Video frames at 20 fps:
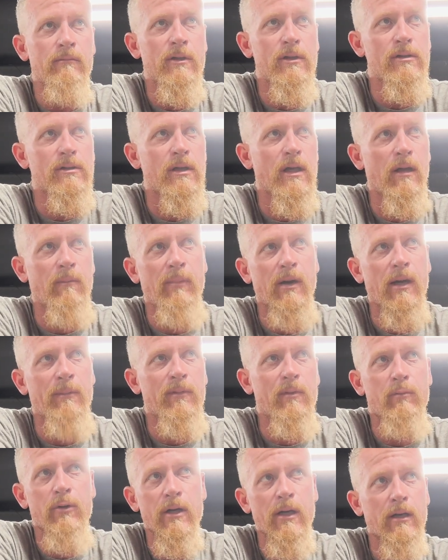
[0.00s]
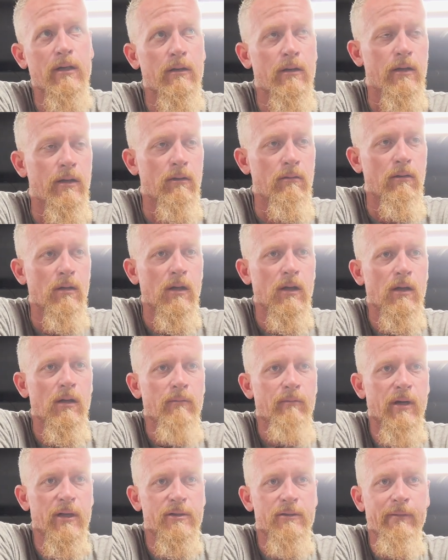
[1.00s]
You just got to pop the breaker and
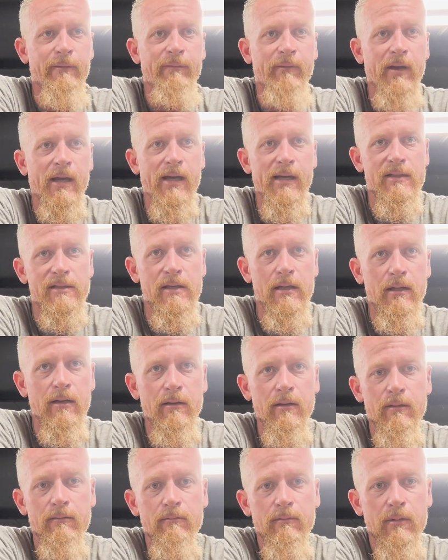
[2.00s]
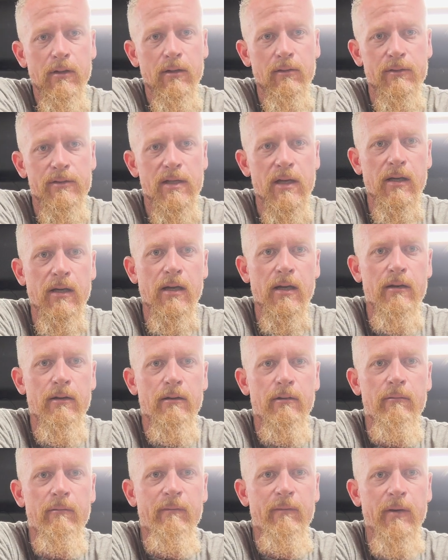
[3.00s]
make sure the flag's in, and it'll take care
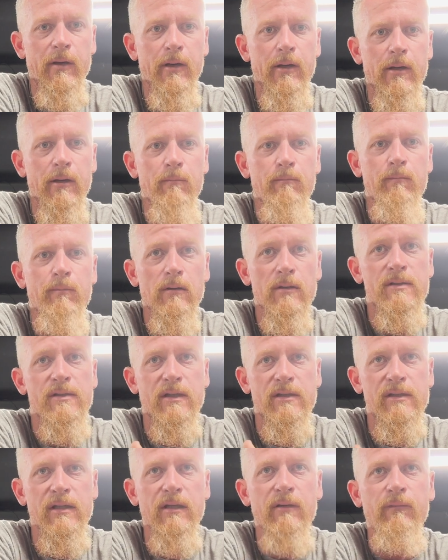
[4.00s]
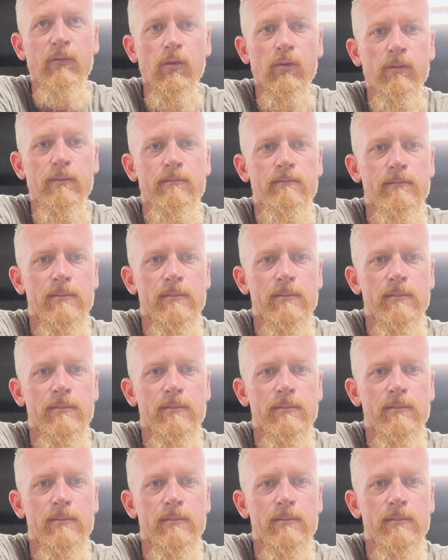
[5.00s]
of the 16 volt.